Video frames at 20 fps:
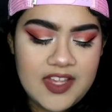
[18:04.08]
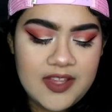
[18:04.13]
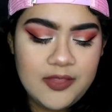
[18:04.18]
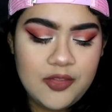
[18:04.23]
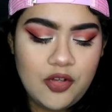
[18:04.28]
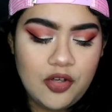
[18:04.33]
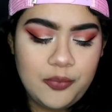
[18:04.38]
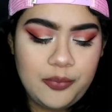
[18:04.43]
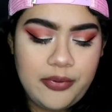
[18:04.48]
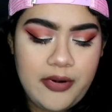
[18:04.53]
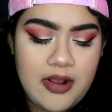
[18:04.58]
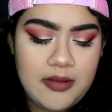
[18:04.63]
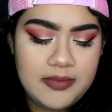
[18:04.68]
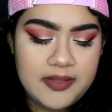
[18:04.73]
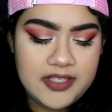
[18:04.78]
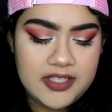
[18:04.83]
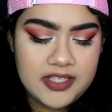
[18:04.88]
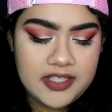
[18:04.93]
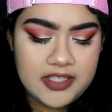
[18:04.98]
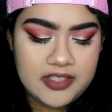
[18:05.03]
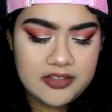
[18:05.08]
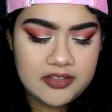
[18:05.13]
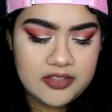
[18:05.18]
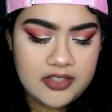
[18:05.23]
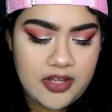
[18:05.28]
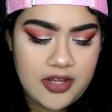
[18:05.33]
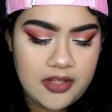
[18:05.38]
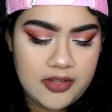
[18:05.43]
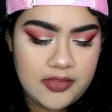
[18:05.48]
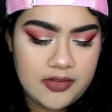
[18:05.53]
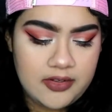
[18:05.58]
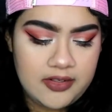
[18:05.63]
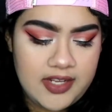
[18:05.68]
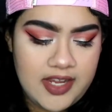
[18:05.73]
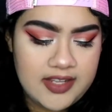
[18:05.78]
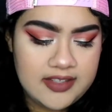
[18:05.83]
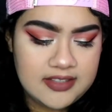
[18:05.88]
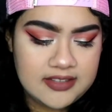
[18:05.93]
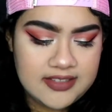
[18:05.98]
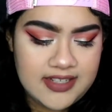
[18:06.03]
There probably is other
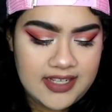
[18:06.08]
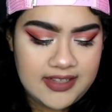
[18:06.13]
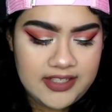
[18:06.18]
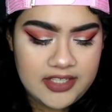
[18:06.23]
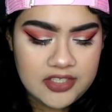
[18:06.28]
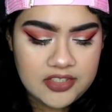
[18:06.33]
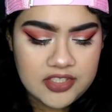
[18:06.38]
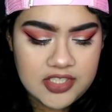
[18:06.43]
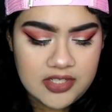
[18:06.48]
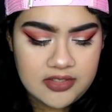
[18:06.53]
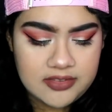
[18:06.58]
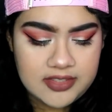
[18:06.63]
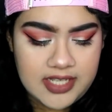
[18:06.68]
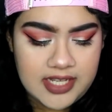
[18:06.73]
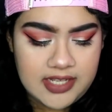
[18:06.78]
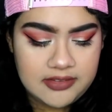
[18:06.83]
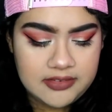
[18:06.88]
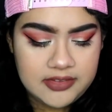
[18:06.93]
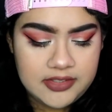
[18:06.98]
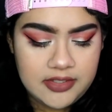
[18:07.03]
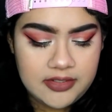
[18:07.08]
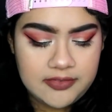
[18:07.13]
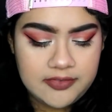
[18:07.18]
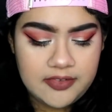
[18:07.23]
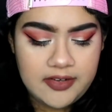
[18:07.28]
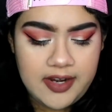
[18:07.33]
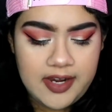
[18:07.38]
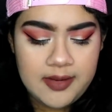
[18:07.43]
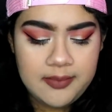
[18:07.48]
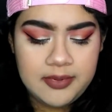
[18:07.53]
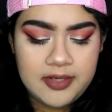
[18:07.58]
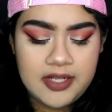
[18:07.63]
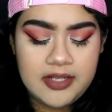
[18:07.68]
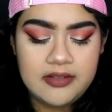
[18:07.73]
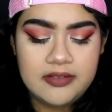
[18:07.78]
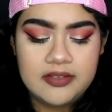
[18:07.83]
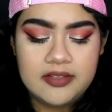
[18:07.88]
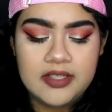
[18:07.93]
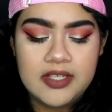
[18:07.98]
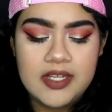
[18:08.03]
like styling gels out there for
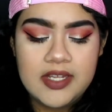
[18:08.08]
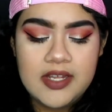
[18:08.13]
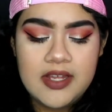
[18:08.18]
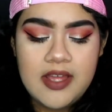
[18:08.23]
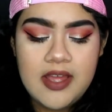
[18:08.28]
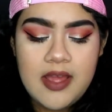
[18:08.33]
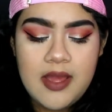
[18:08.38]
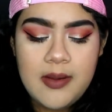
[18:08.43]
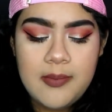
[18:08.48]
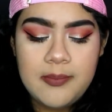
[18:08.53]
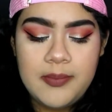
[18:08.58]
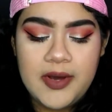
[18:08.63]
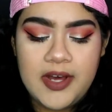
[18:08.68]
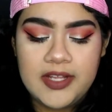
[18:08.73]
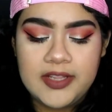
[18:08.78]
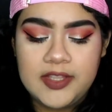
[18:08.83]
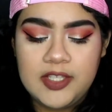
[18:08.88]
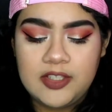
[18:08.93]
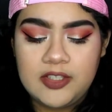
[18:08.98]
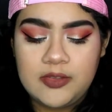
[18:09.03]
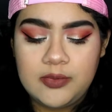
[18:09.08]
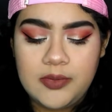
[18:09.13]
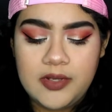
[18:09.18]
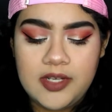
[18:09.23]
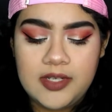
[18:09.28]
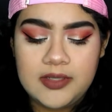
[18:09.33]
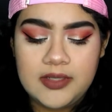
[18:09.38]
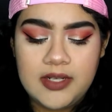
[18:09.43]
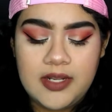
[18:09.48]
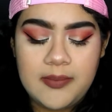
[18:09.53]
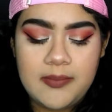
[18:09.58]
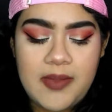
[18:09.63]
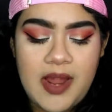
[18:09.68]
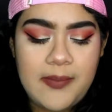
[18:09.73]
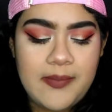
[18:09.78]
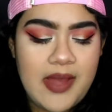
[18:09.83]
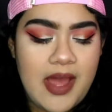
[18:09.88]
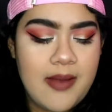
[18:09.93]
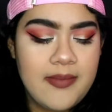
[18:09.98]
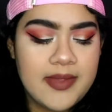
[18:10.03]
eyebrows, but this one
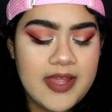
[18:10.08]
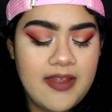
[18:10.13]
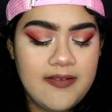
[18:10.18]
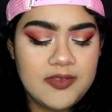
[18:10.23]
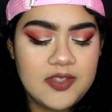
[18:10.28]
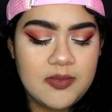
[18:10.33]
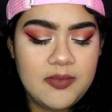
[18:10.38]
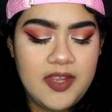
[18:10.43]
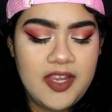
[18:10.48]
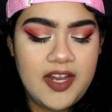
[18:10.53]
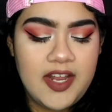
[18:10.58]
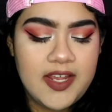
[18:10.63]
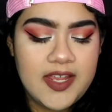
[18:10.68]
my mom gave to me.